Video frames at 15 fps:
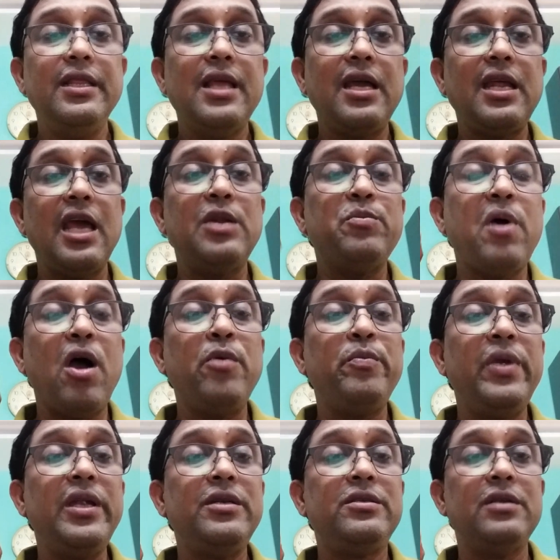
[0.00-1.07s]
their
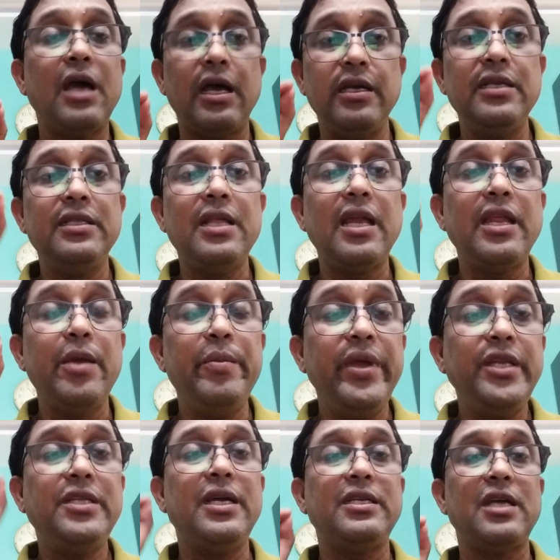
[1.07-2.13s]
environment, in their
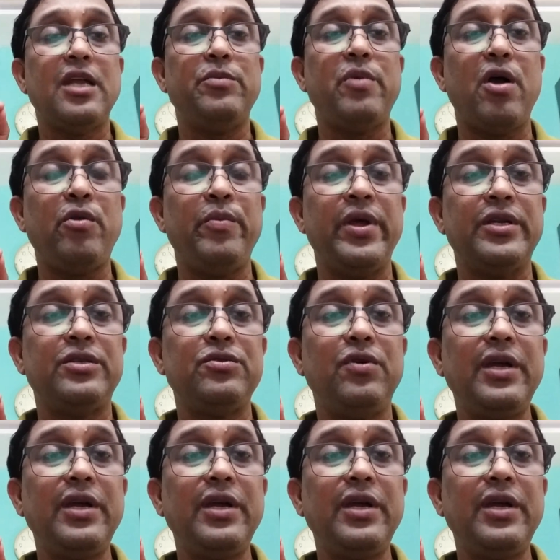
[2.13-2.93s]
immediate environment.